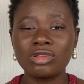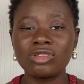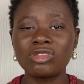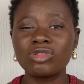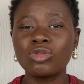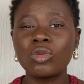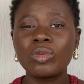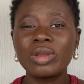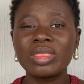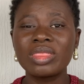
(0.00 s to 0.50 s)

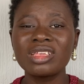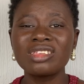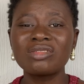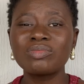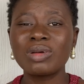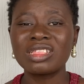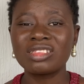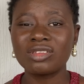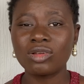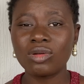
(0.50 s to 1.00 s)
So with this
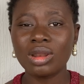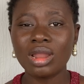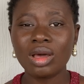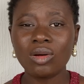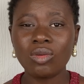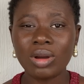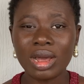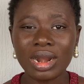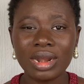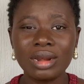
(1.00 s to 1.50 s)
particular
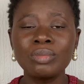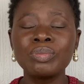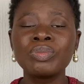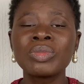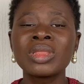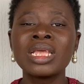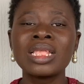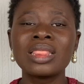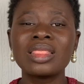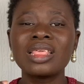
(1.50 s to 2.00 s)
one,
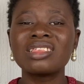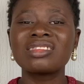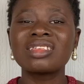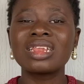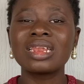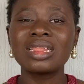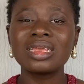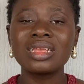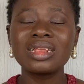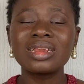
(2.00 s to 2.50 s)
there's a
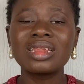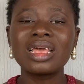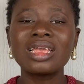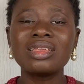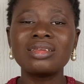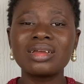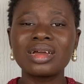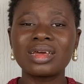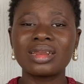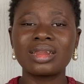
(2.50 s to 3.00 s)
link that
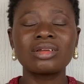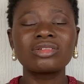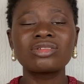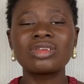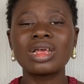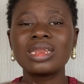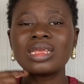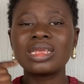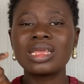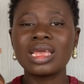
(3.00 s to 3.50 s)
you can
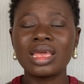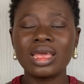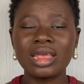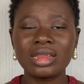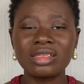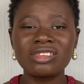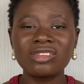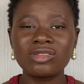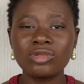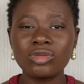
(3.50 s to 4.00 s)
actually
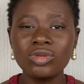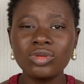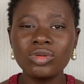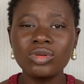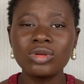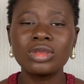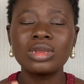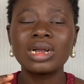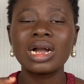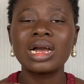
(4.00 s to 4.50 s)
head to,
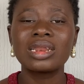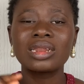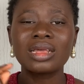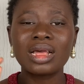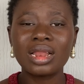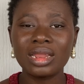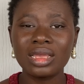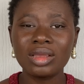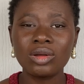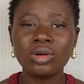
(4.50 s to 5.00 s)
you can
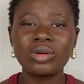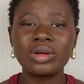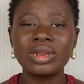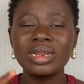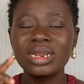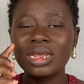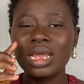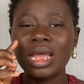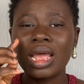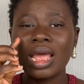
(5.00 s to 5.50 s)
click
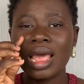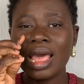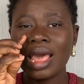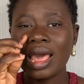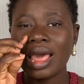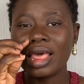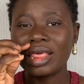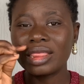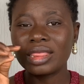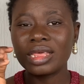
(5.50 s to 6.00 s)
on,
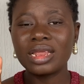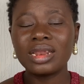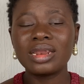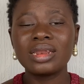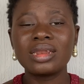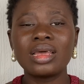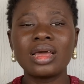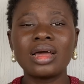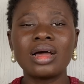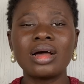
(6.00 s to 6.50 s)
and
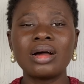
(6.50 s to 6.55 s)
then